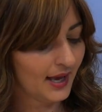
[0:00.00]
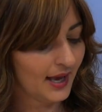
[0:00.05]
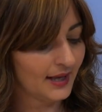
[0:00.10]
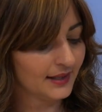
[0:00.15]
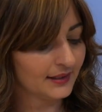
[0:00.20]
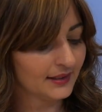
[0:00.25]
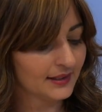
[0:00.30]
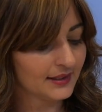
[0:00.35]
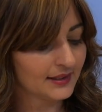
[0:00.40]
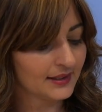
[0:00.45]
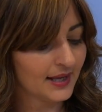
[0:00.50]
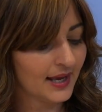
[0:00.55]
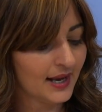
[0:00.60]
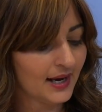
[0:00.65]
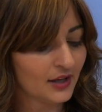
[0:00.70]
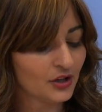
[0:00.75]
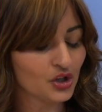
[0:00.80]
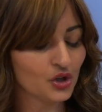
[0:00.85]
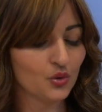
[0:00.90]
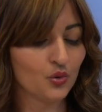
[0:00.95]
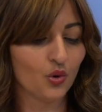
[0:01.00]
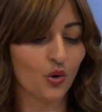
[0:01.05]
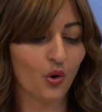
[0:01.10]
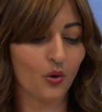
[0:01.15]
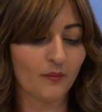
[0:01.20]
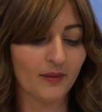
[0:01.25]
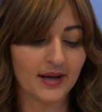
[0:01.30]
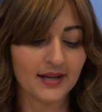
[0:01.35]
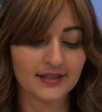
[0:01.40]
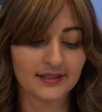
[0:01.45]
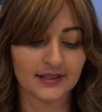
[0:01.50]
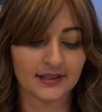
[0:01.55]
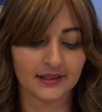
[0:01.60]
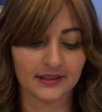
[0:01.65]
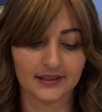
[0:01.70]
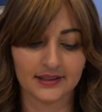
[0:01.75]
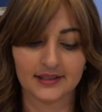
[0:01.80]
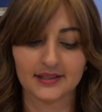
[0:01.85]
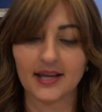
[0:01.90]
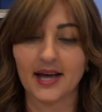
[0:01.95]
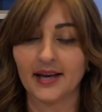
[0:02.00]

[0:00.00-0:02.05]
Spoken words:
and it's Ela Shu Romez, and it's